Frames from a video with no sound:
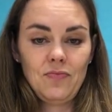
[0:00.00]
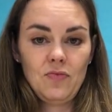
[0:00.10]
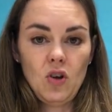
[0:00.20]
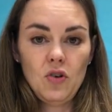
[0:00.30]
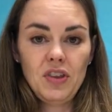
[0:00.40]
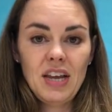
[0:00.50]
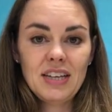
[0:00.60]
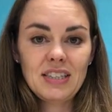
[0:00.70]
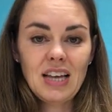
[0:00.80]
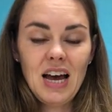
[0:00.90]
¿Dónde
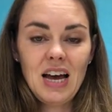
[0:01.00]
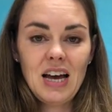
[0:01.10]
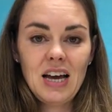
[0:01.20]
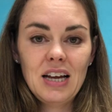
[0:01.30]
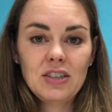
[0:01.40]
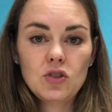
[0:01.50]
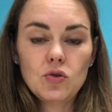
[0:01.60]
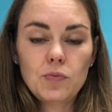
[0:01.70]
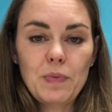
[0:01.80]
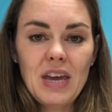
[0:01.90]
están
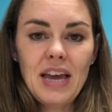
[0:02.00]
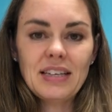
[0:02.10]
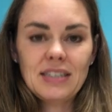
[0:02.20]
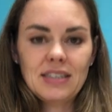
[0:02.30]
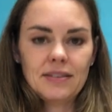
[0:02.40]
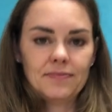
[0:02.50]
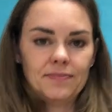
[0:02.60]
sus pies?